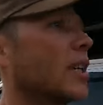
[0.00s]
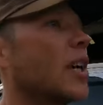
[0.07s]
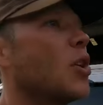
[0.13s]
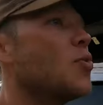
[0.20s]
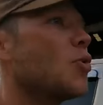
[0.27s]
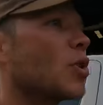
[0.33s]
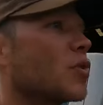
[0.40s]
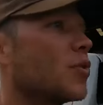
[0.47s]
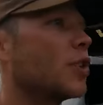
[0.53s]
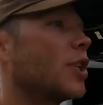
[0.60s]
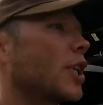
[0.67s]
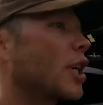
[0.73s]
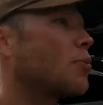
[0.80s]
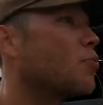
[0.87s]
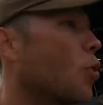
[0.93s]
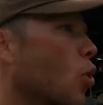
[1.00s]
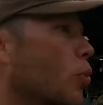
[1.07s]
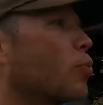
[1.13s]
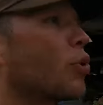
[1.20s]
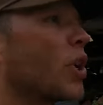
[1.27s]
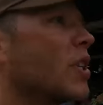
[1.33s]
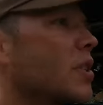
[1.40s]
Like, I almost feel like I'm
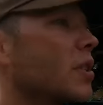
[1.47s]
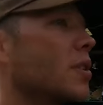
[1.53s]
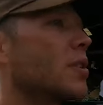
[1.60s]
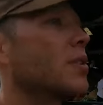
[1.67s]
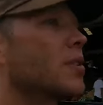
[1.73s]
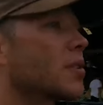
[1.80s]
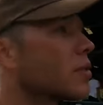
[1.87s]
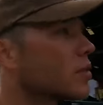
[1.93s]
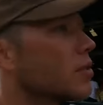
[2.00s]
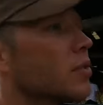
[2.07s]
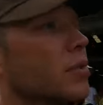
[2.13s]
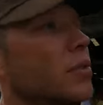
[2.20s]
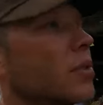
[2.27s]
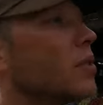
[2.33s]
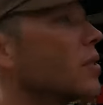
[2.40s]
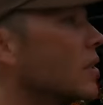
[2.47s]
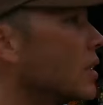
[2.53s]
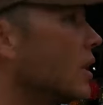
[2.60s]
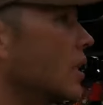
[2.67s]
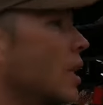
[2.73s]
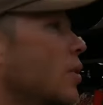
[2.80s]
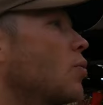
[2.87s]
more present
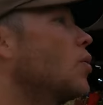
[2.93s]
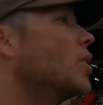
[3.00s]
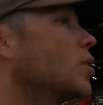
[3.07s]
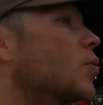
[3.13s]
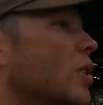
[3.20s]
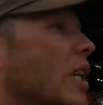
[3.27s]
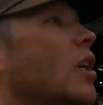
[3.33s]
than I was